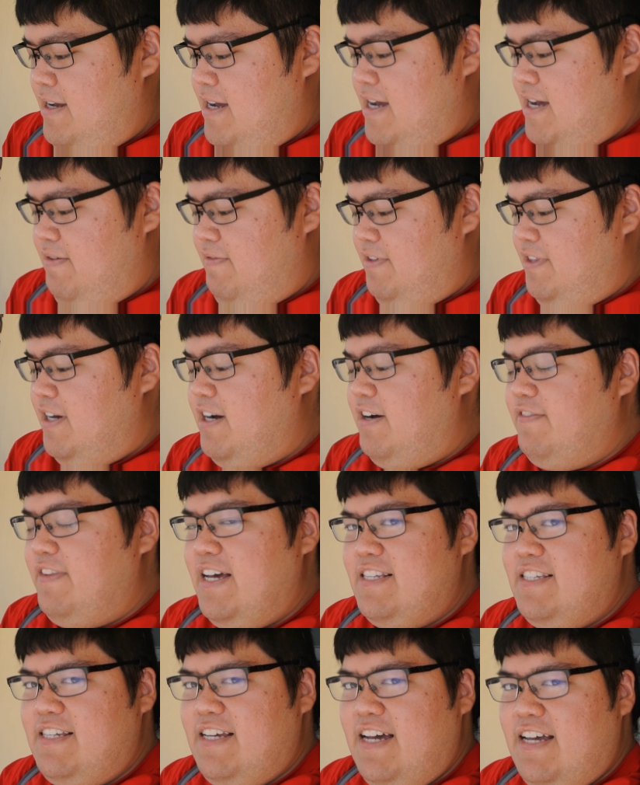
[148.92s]
And with all of
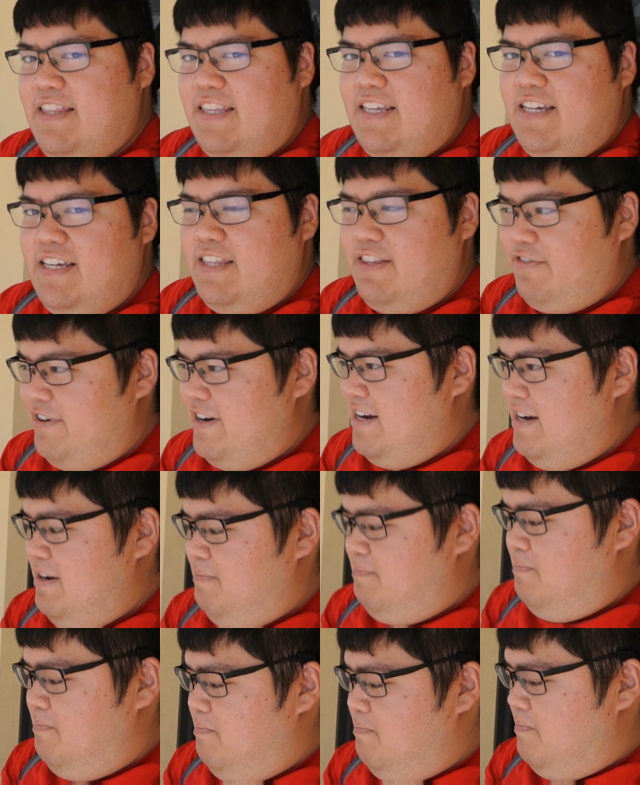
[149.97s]
that said, the 3
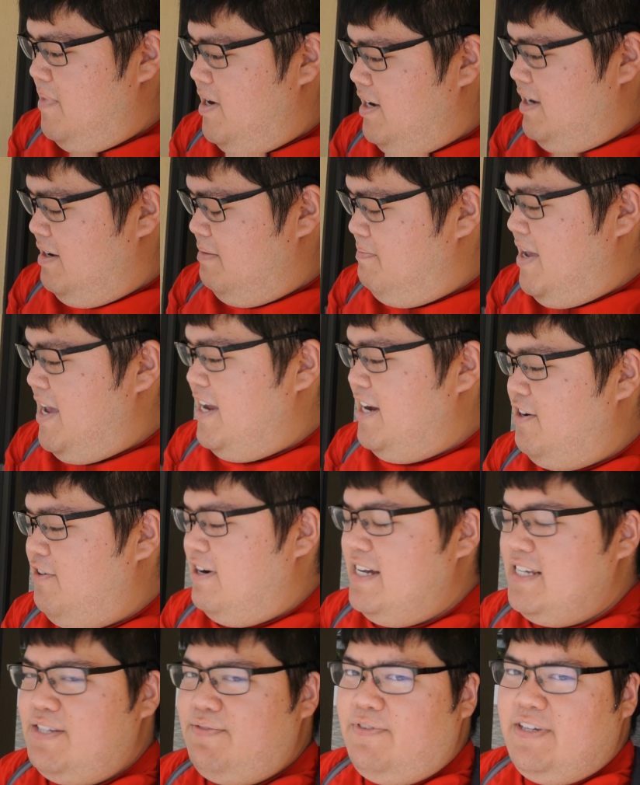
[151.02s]
main
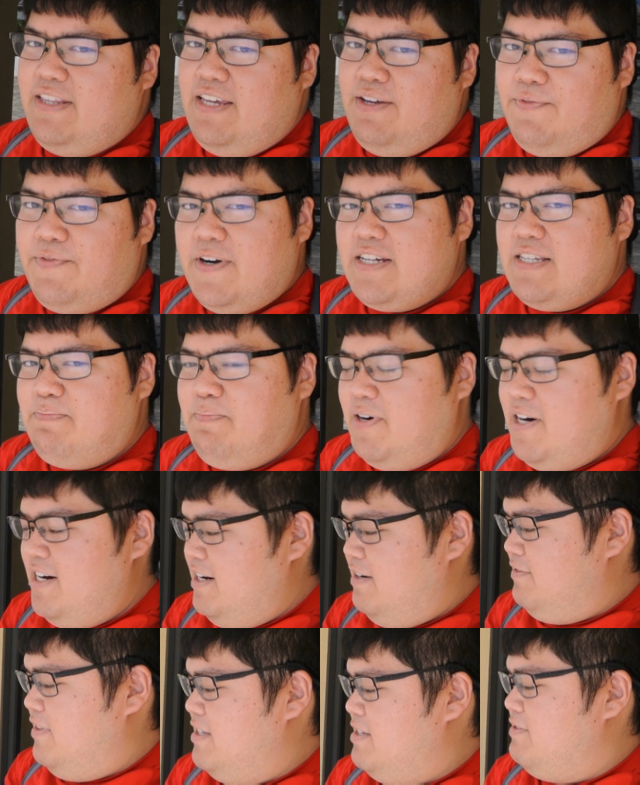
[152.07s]
quests for the first part
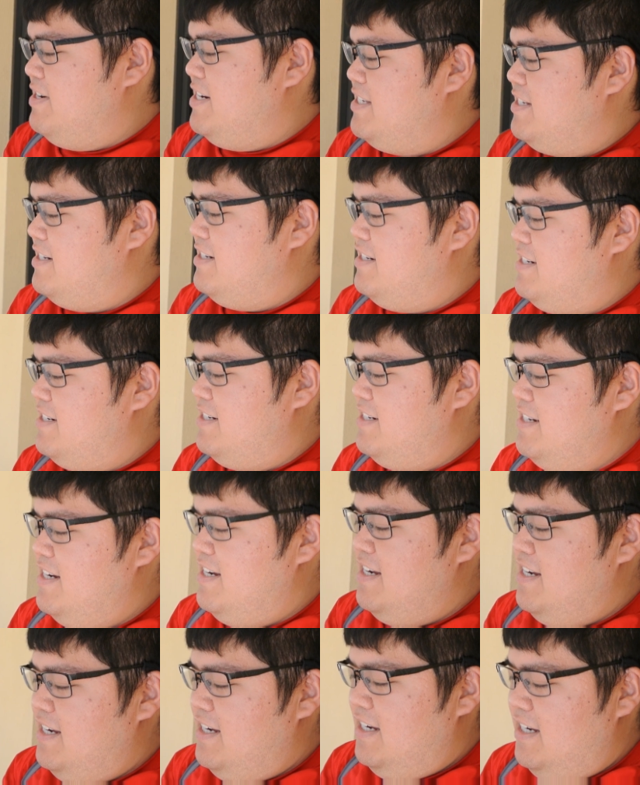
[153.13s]
of this research.
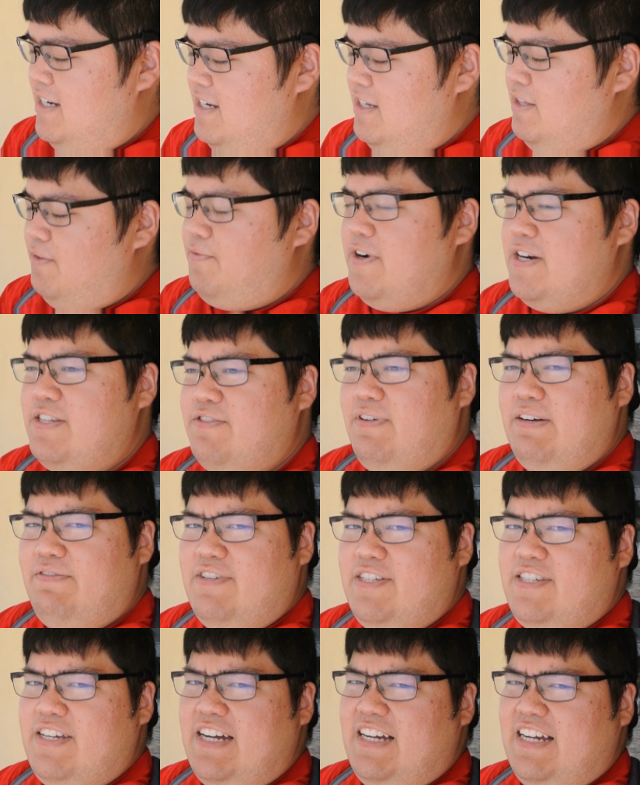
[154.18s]
The first one
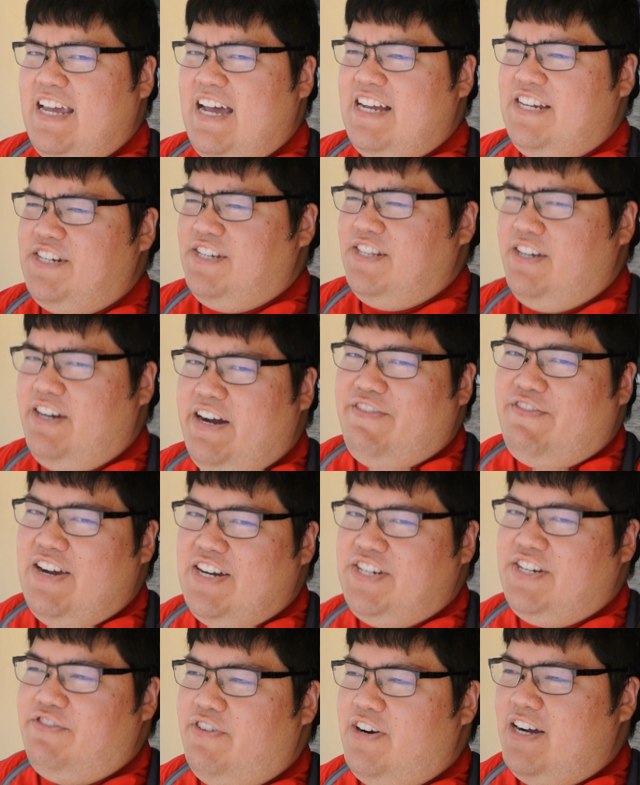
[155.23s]
was to catch either a
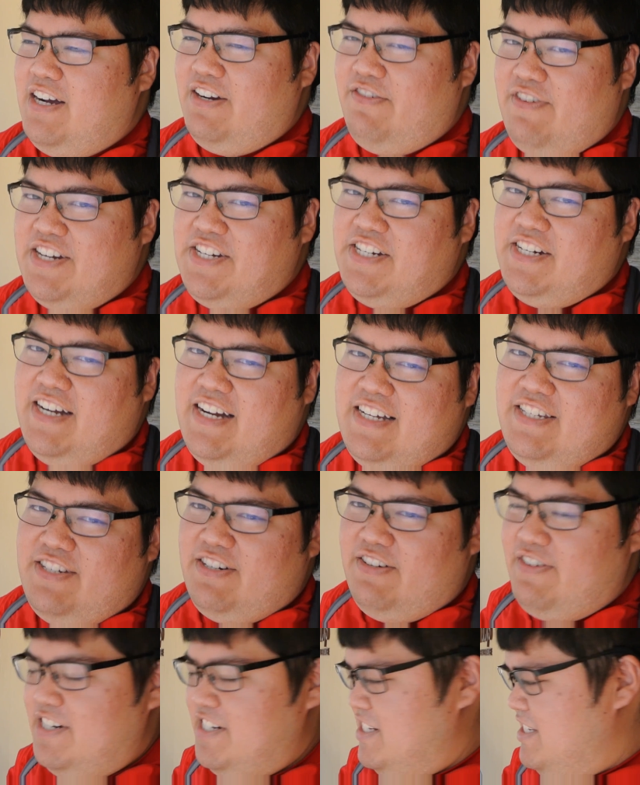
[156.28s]
Regirock, Regice,
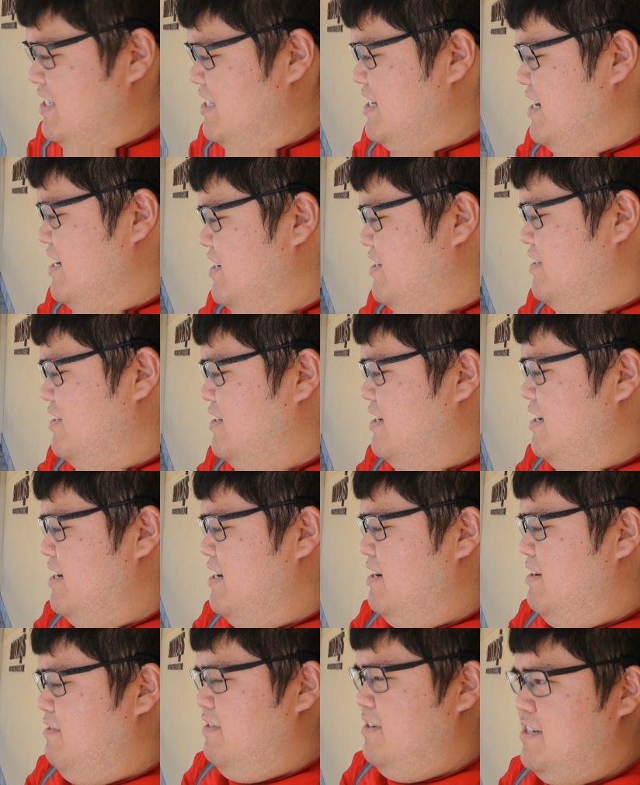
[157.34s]
or Registeel,
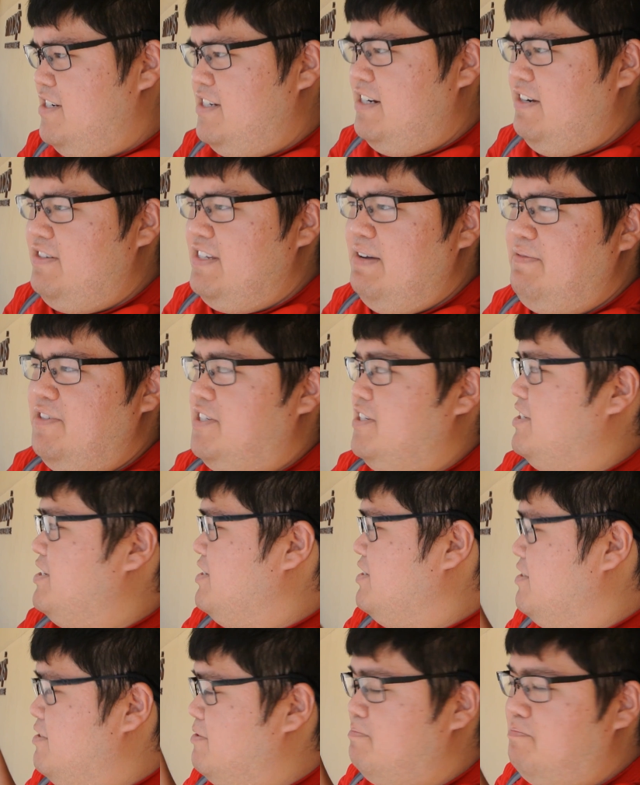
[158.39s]
which I was able to
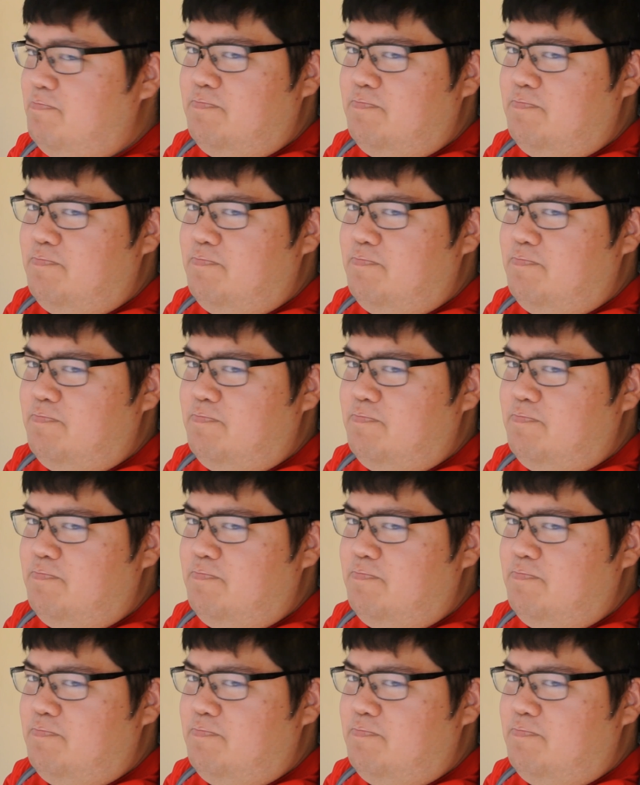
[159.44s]
do